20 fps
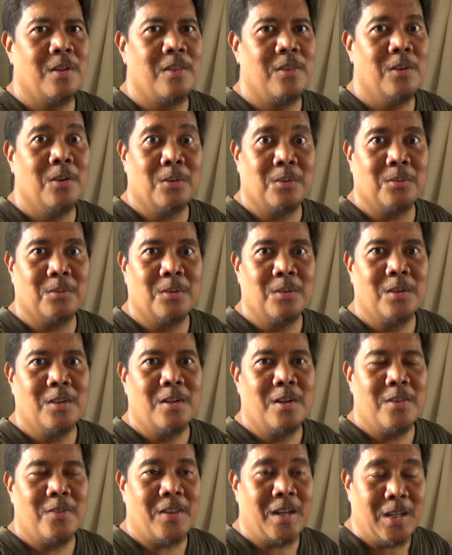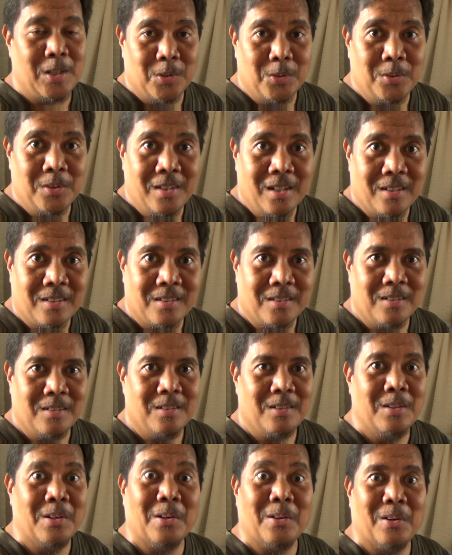no, thank goodness,
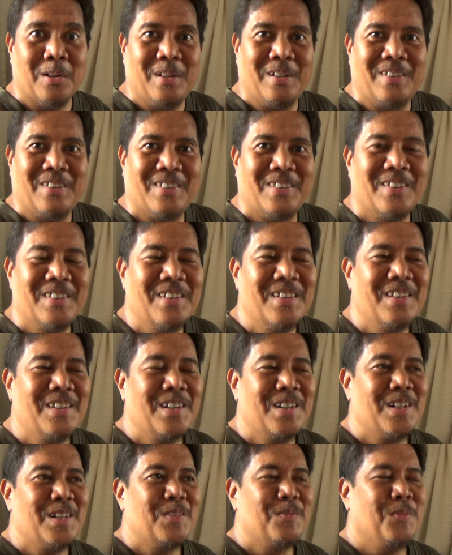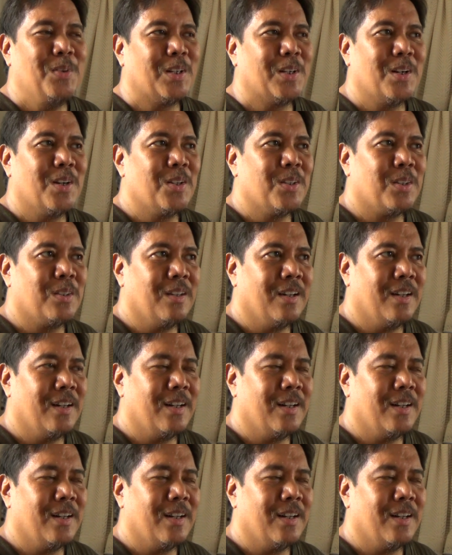no, because